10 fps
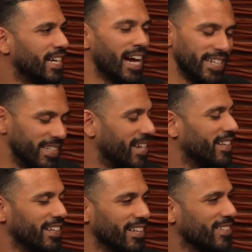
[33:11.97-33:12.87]
I did not
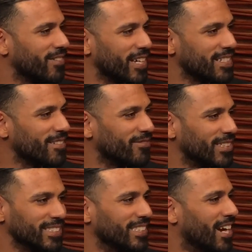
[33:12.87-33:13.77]
like Las Vegas at
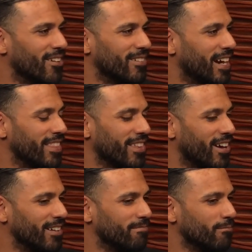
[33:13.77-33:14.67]
first. No, I thought,